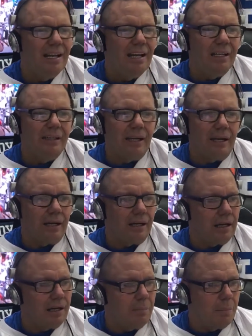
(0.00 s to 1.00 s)

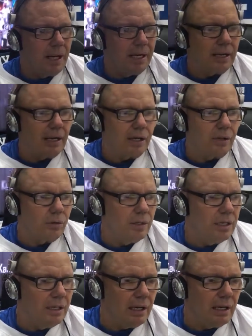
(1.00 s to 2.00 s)
Yeah, Mike, I
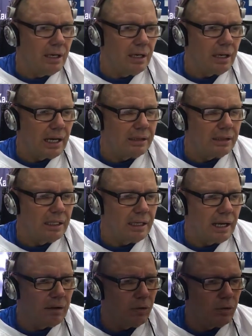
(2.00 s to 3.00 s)
agree. I
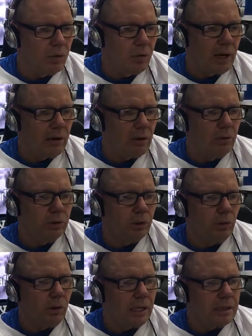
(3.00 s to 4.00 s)
don't know how old you
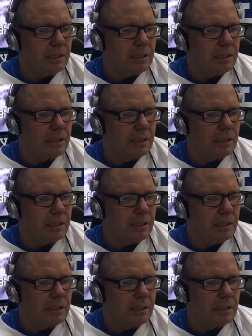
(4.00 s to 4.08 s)
are.